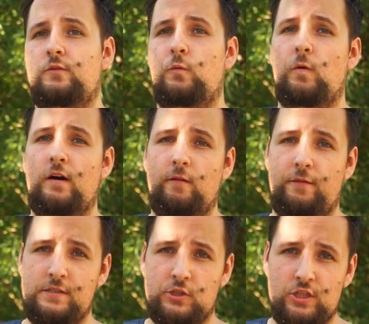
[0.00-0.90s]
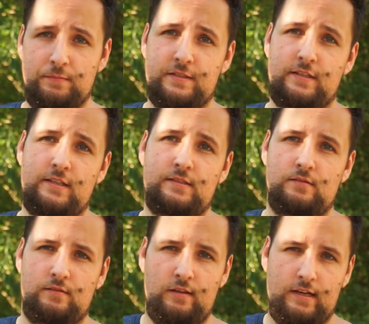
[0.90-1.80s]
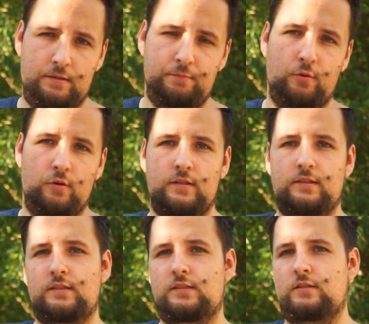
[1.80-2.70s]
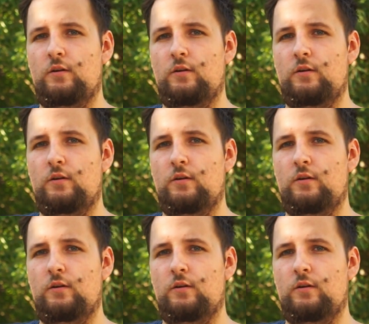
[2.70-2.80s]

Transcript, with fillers: While the chipset isn't that important,